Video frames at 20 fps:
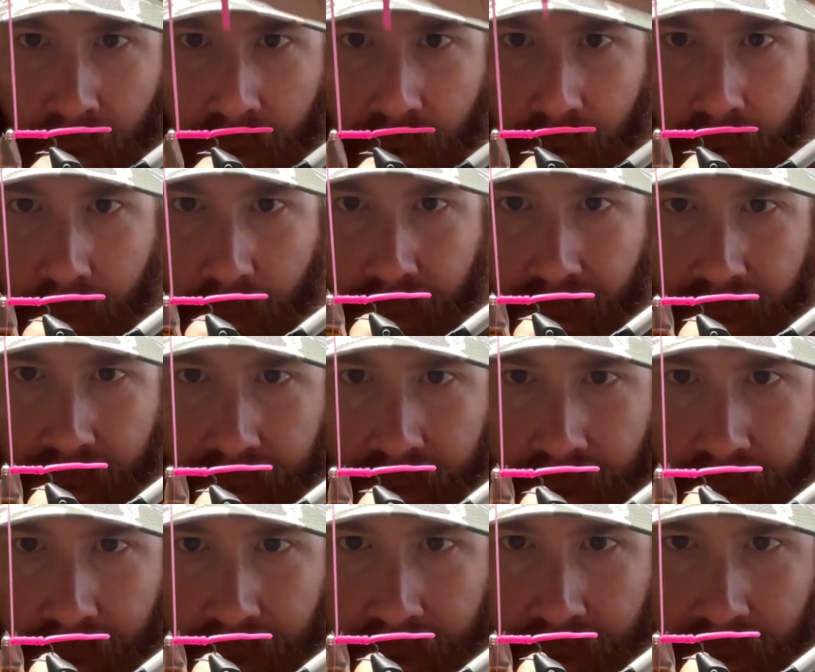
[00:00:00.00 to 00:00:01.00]
a little bit of
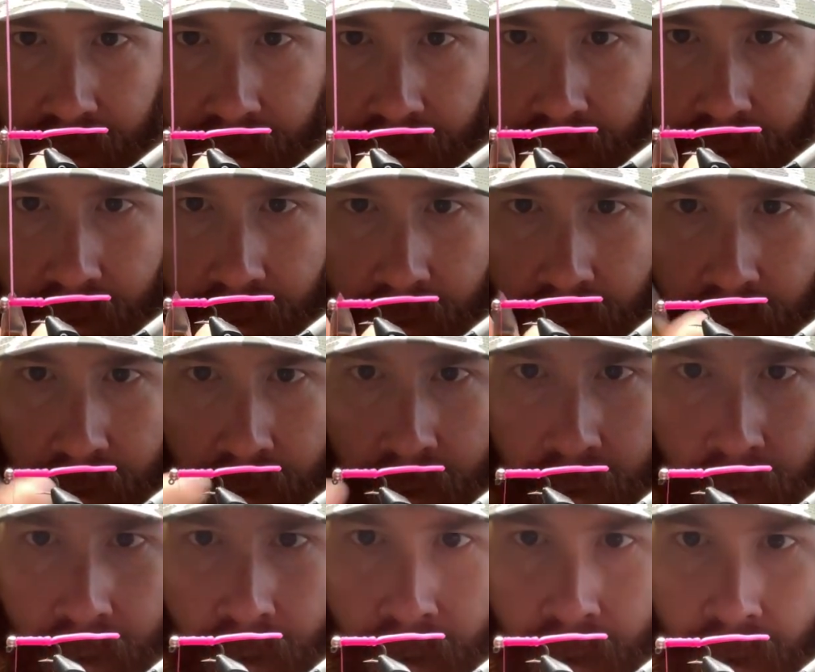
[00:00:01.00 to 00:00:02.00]
tension,
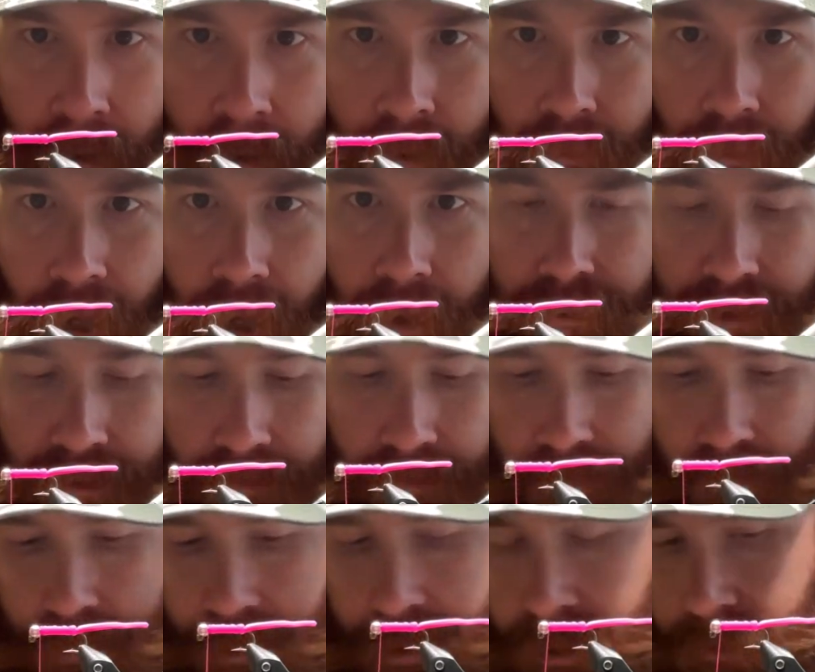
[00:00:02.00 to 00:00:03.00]
pops it
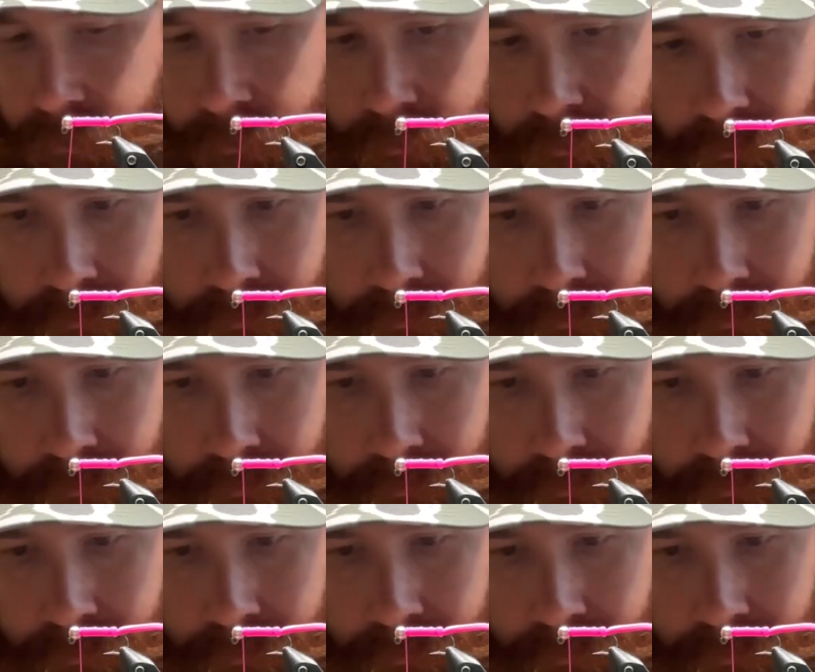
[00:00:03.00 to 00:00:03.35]
free.